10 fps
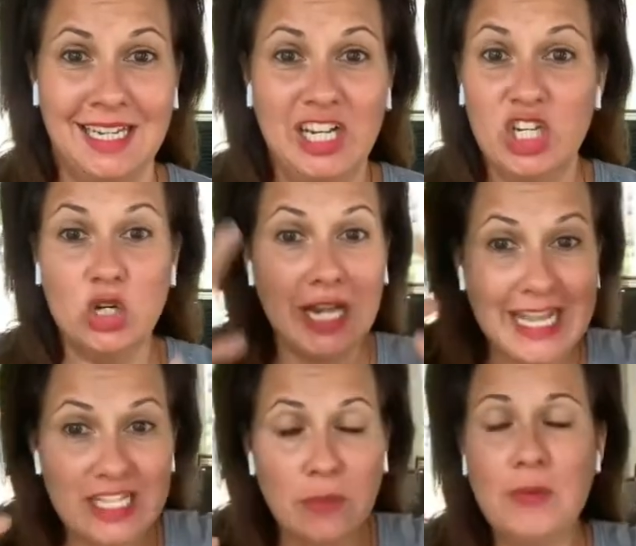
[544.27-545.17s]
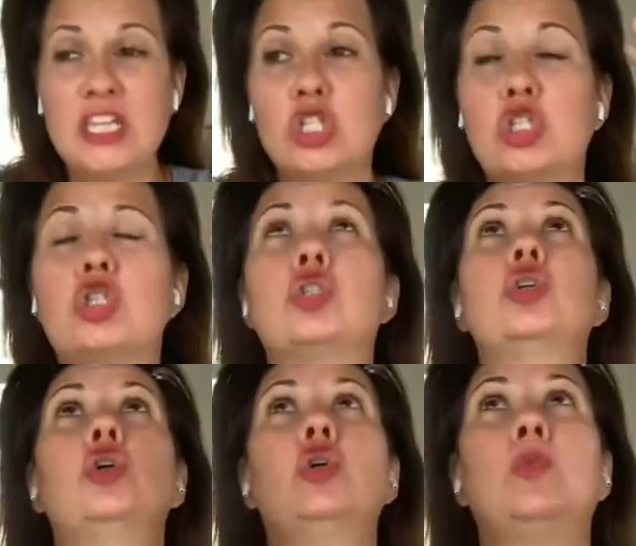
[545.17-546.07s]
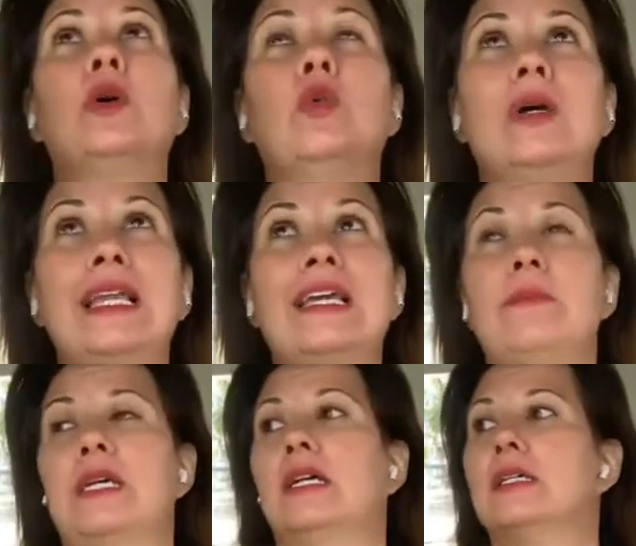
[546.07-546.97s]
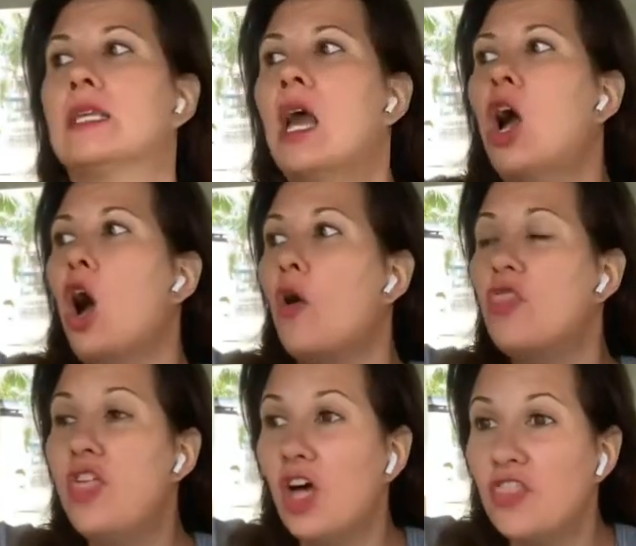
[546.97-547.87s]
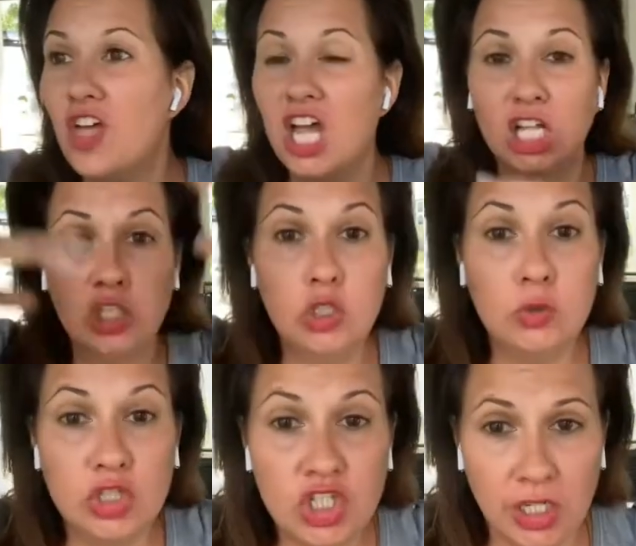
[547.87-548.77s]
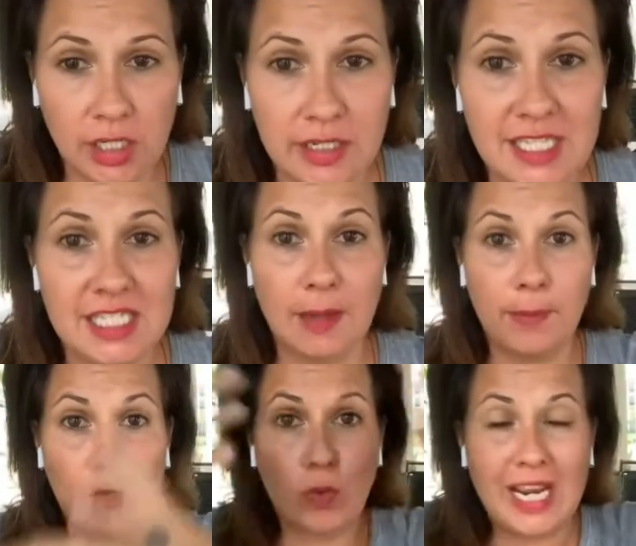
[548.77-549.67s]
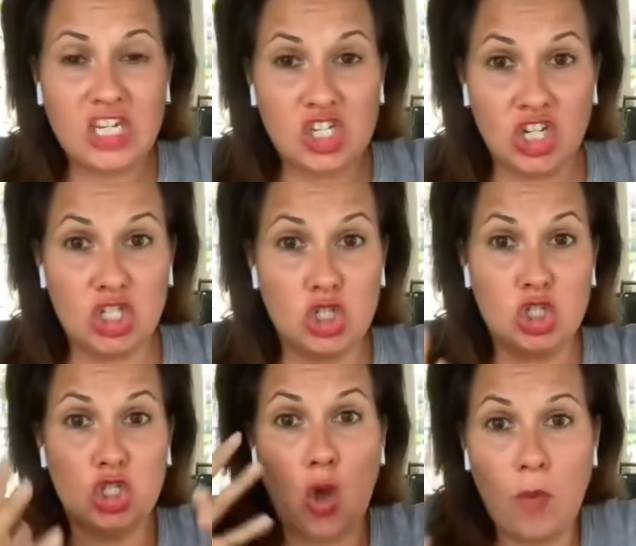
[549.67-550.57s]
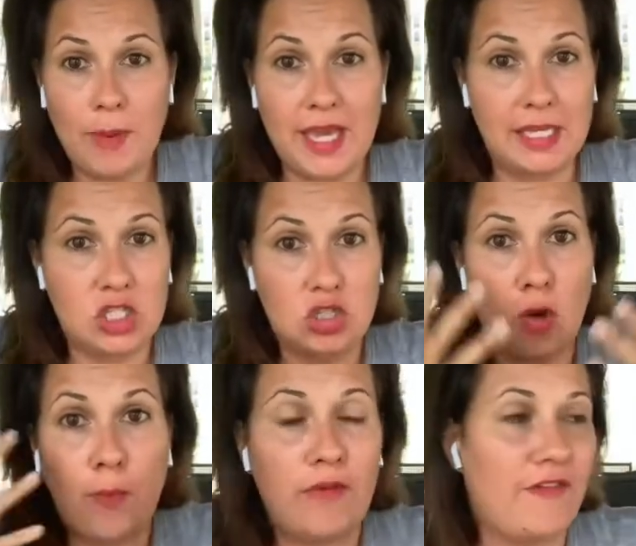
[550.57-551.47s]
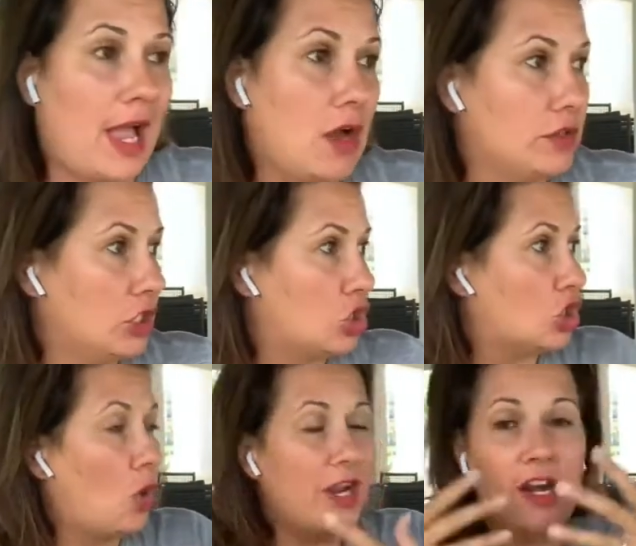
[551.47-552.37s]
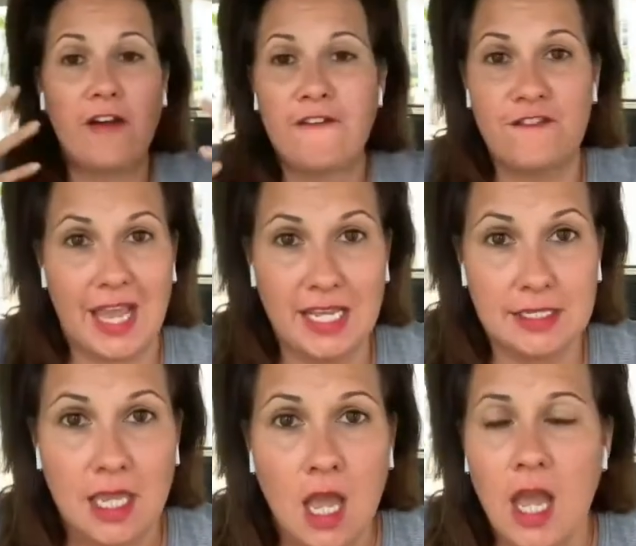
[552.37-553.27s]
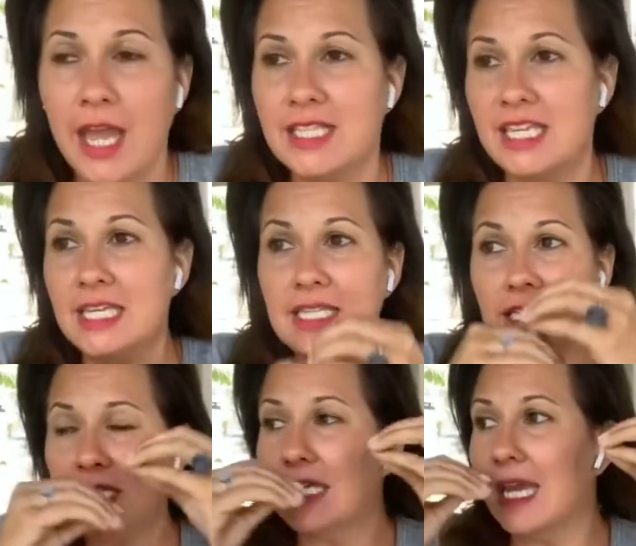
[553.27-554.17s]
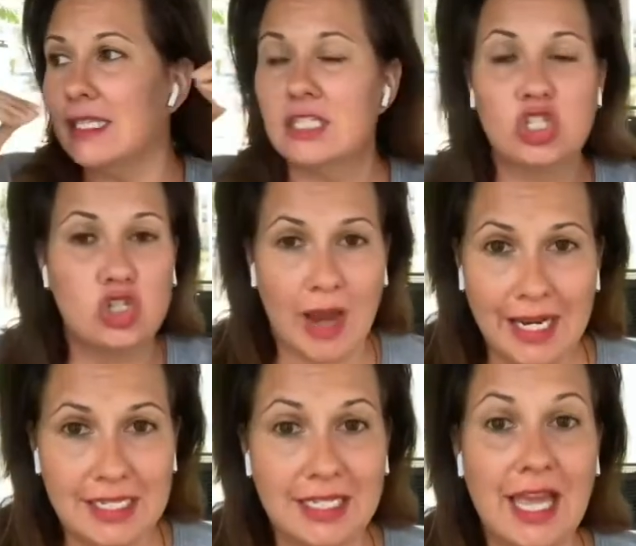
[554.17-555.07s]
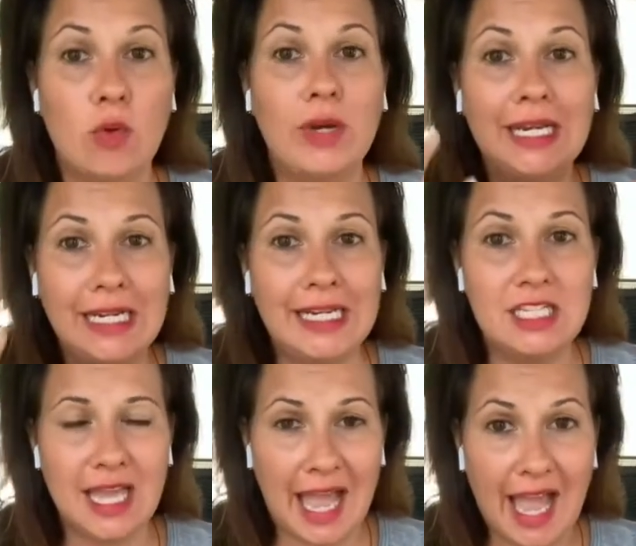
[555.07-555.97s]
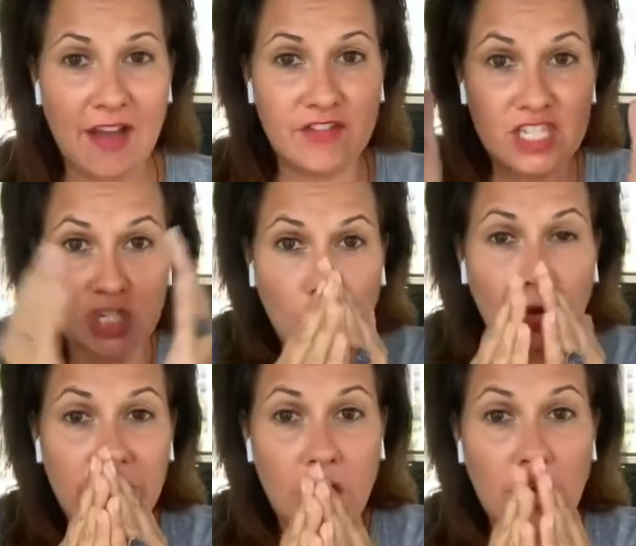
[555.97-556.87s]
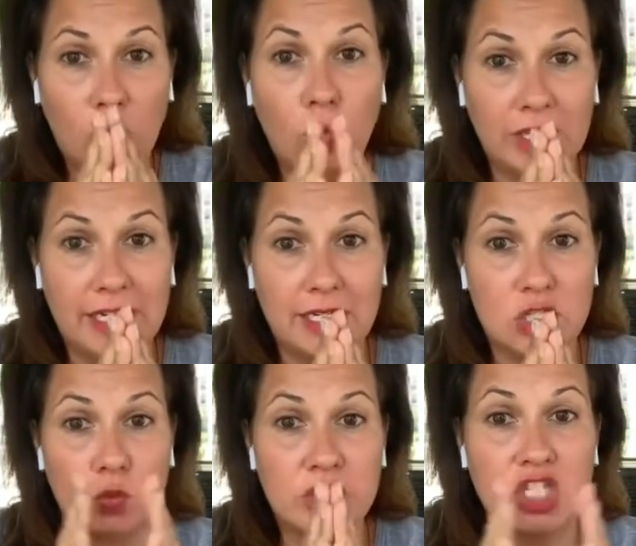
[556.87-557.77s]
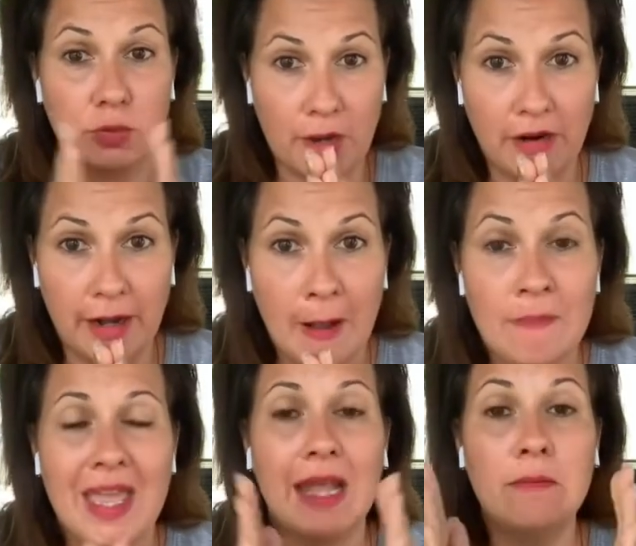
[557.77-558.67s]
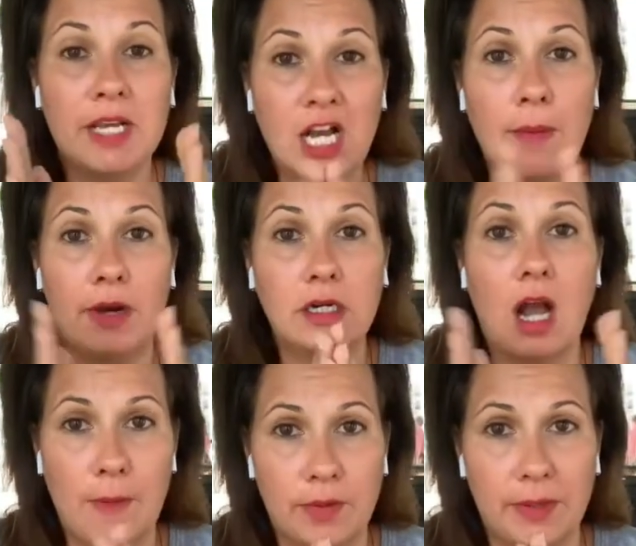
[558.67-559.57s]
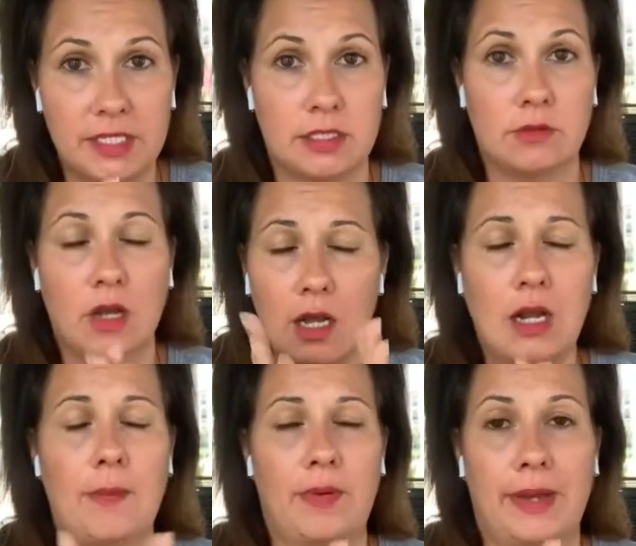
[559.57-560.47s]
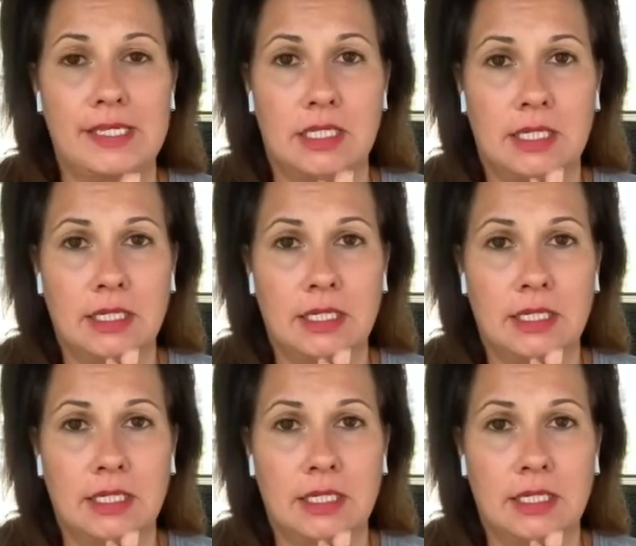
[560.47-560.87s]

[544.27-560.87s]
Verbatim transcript: You need to be super willing because the the illusion the separation is so big it's so profound it's so in our face it's easy to get distracted that we need to have zero in on our willingness with spirit and become uncompromising uncompromising